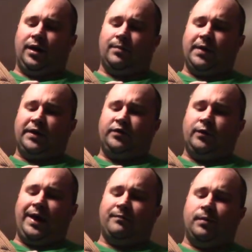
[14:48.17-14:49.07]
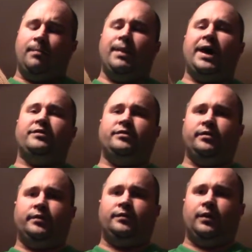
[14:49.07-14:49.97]
They do have the mesh,
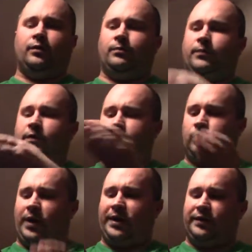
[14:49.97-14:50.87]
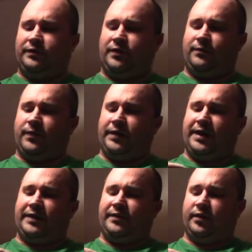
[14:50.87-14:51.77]
so for the sweating and stuff like
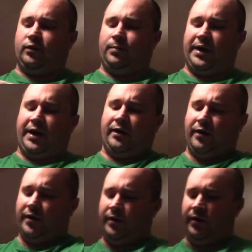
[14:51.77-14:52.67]
that, to get a little bit of air in.